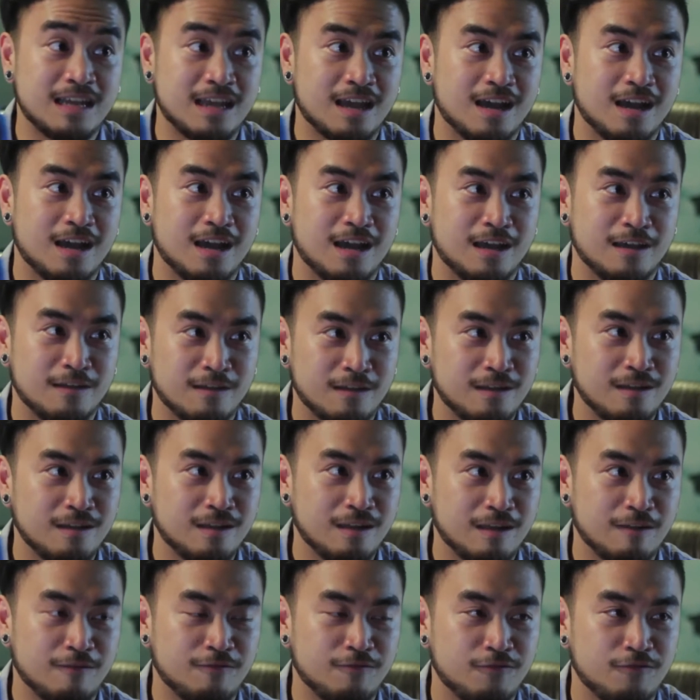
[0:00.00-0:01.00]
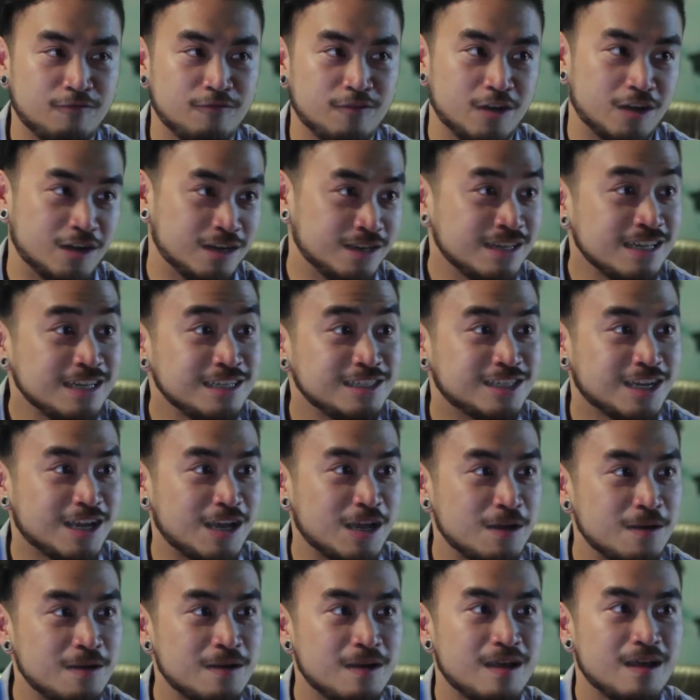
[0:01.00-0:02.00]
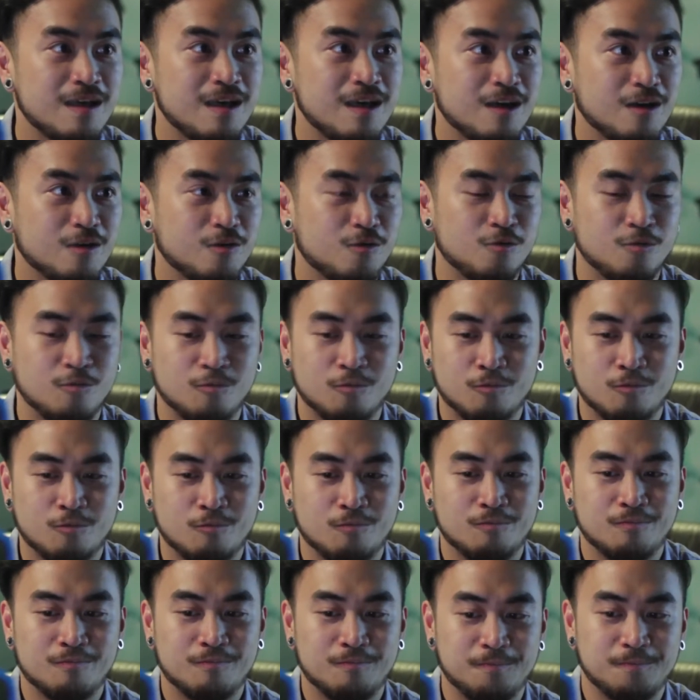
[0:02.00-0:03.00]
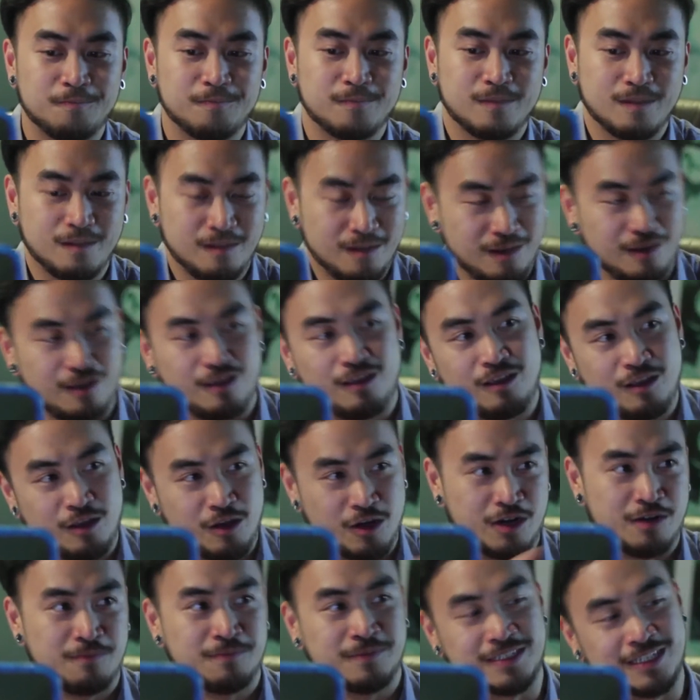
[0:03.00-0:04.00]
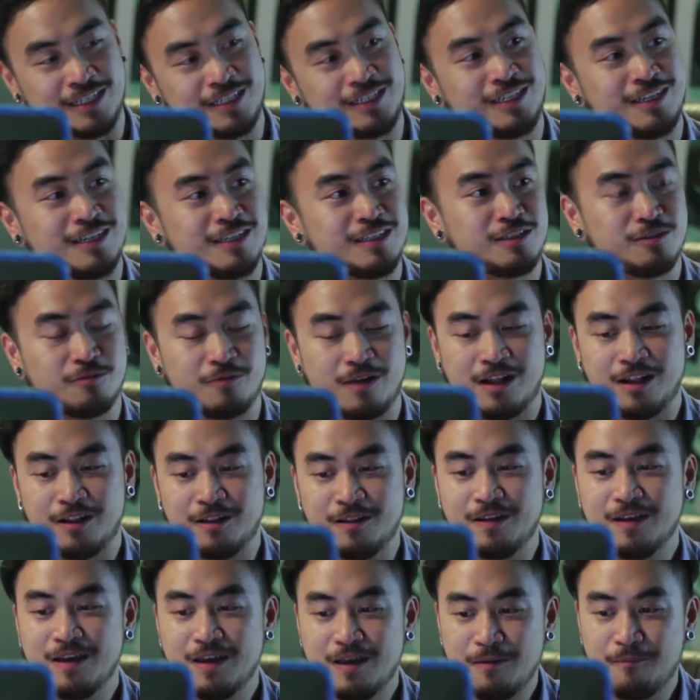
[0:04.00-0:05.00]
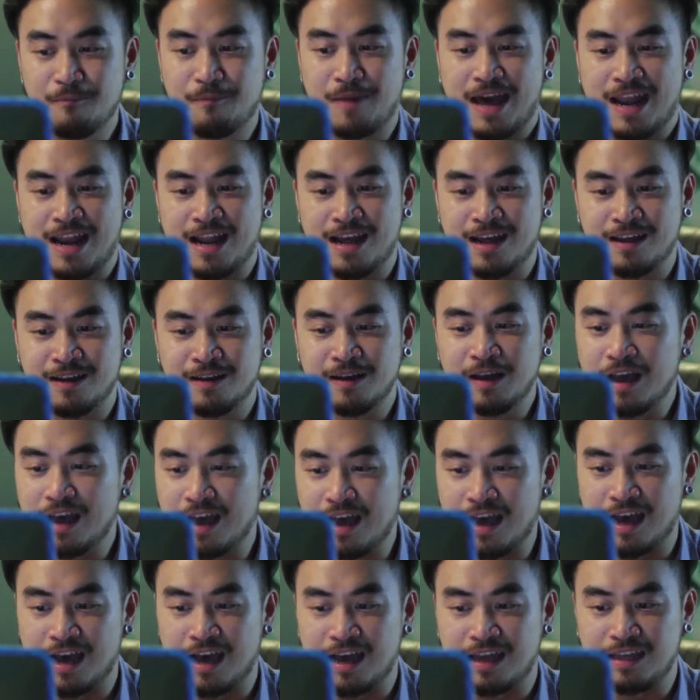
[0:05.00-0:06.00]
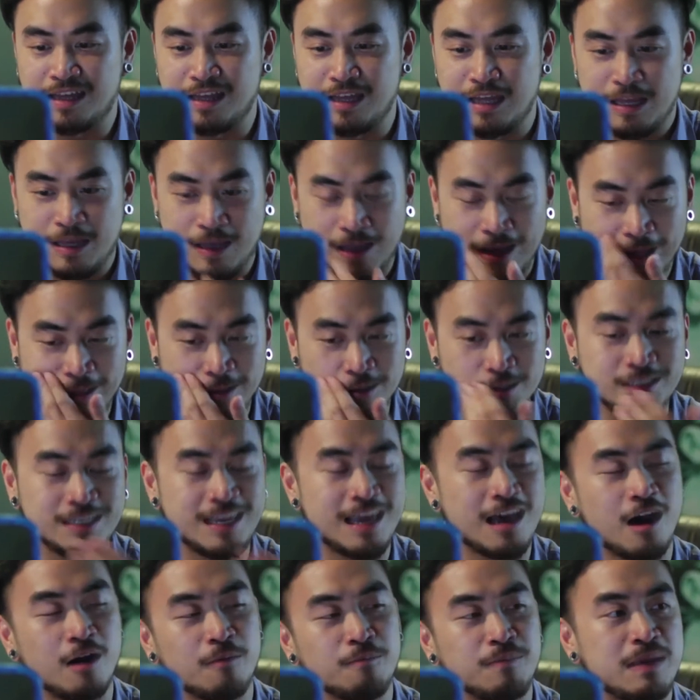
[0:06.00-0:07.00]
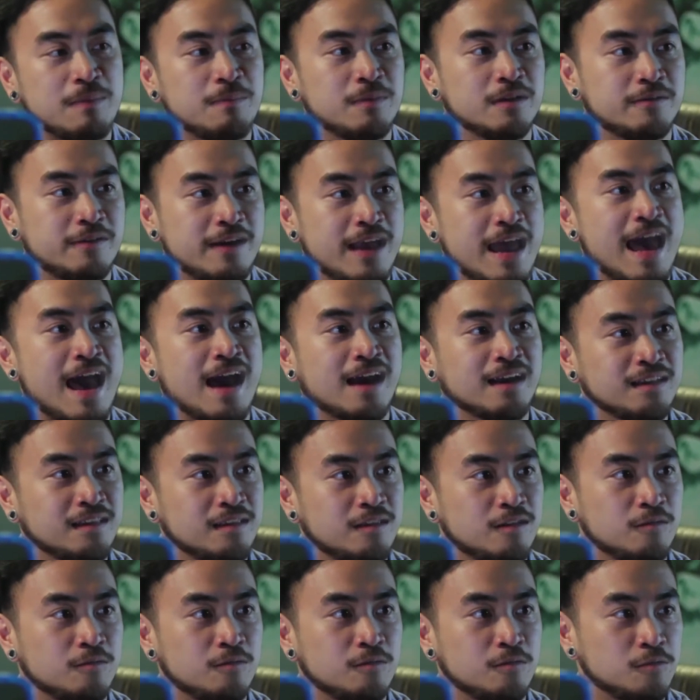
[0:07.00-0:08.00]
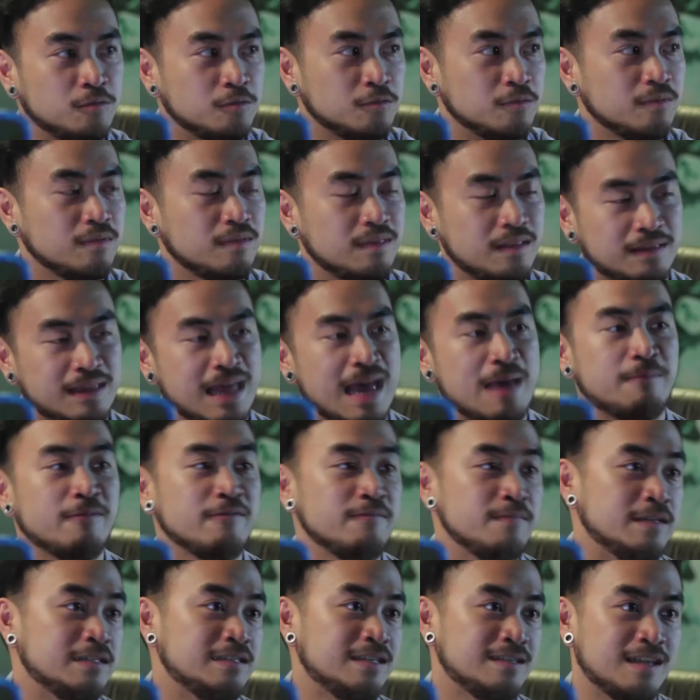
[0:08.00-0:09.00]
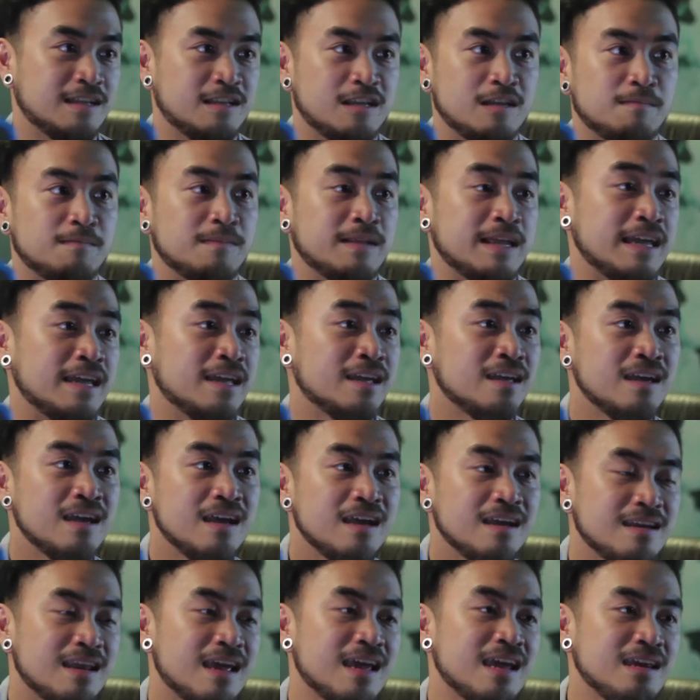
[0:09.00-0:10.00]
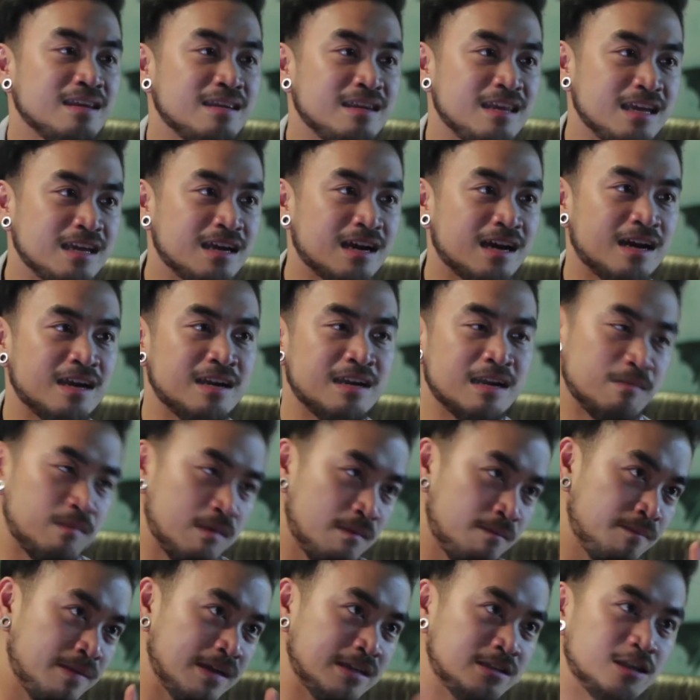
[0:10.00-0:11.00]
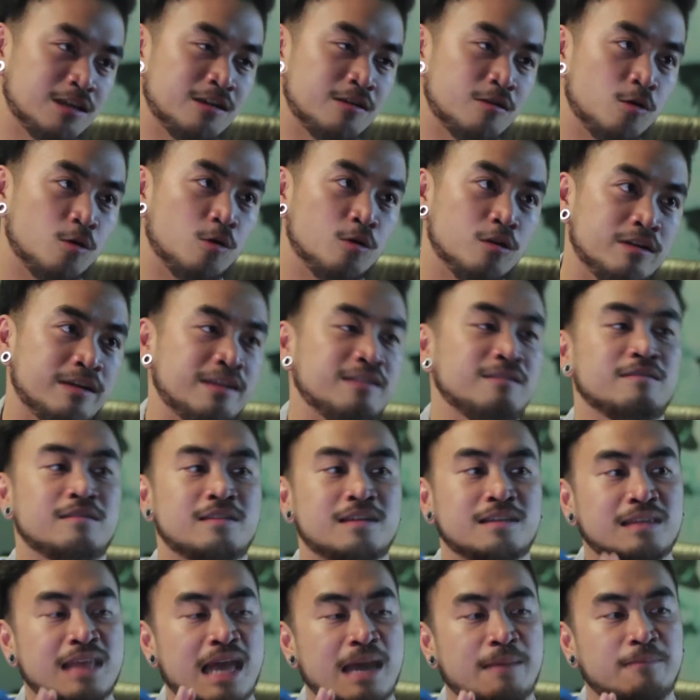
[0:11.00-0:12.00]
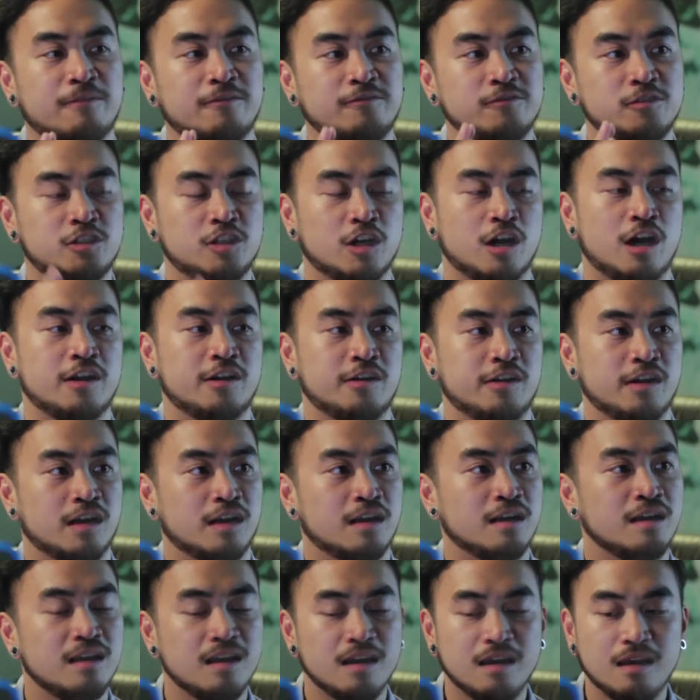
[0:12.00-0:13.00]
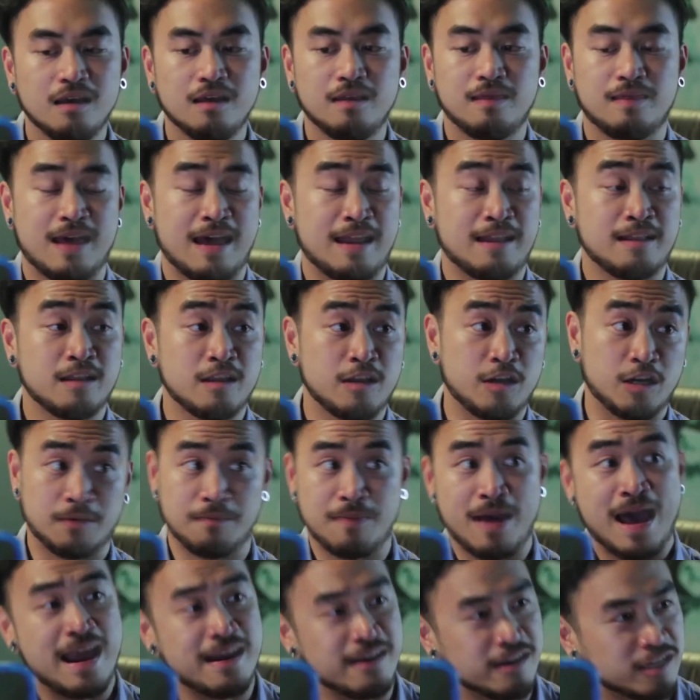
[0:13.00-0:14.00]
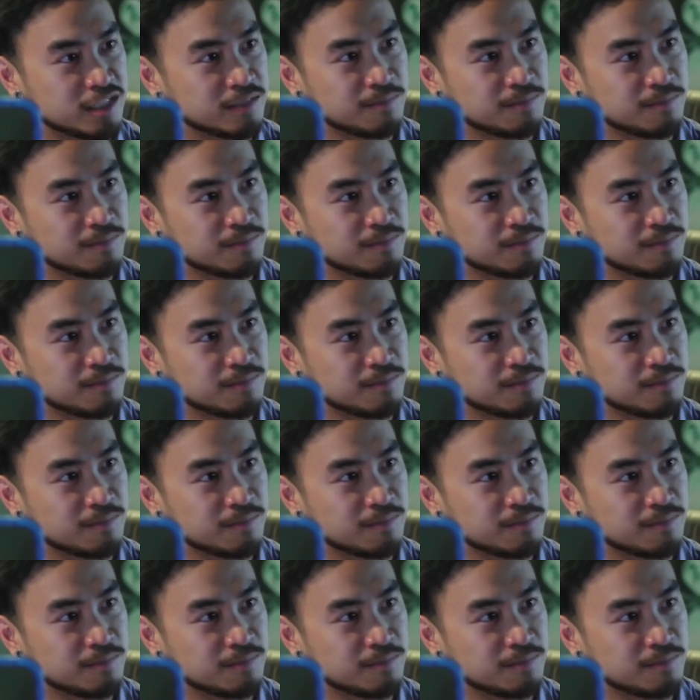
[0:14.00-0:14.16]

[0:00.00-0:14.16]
uh, if you're a DJ, kung you're a musician as well, parang uh, you, get to see how people react to the type of music that you play. Na hindi ka na pigeonhole into the type of genre that your band is